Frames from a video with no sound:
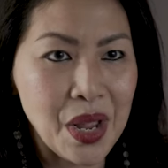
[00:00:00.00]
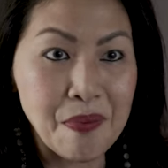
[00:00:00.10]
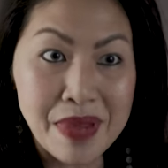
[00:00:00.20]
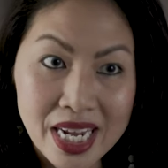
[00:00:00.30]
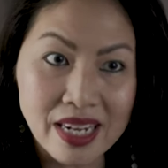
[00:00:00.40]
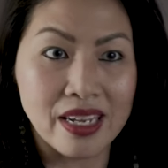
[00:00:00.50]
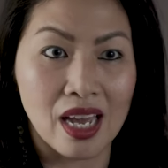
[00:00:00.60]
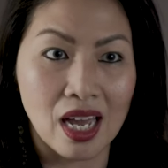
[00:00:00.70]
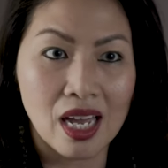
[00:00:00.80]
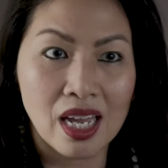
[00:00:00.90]

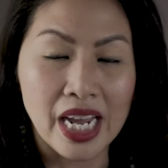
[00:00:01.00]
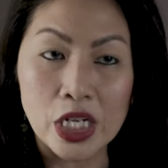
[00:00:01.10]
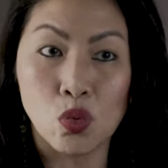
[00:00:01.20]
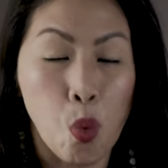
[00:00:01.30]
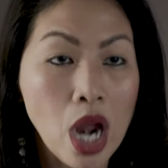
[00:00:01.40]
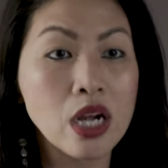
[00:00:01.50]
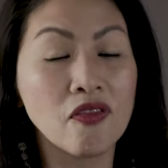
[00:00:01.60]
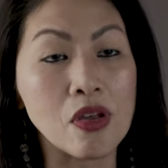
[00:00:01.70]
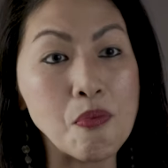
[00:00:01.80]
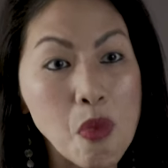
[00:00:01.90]
Media is one
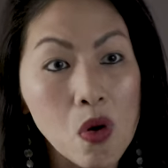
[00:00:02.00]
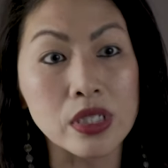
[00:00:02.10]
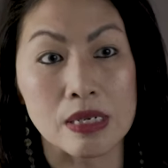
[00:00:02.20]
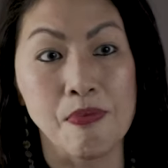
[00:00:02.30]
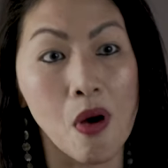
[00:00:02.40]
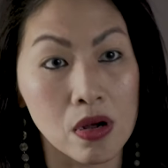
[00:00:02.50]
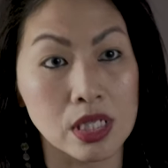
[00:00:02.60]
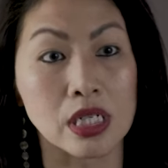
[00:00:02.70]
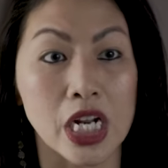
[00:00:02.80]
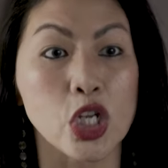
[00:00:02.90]
of the most
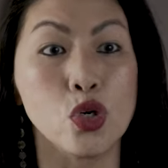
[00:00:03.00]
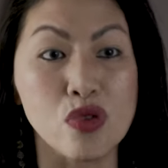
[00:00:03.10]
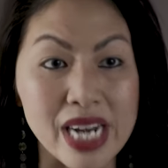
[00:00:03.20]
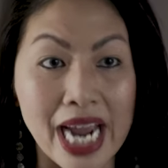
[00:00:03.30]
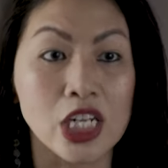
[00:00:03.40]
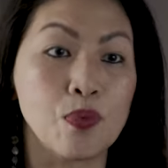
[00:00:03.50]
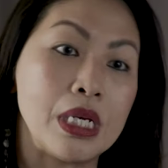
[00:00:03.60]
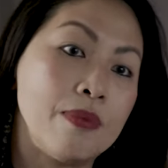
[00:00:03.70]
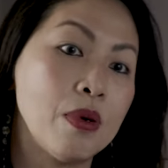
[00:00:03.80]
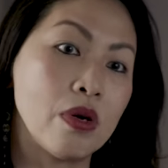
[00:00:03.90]
important that unite
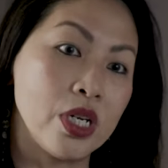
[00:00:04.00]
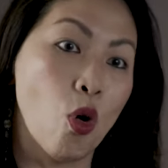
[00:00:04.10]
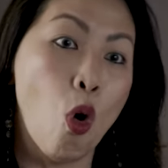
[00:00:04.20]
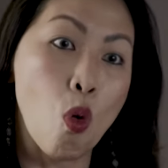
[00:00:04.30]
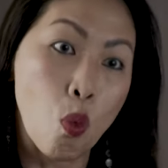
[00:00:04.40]
people in the whole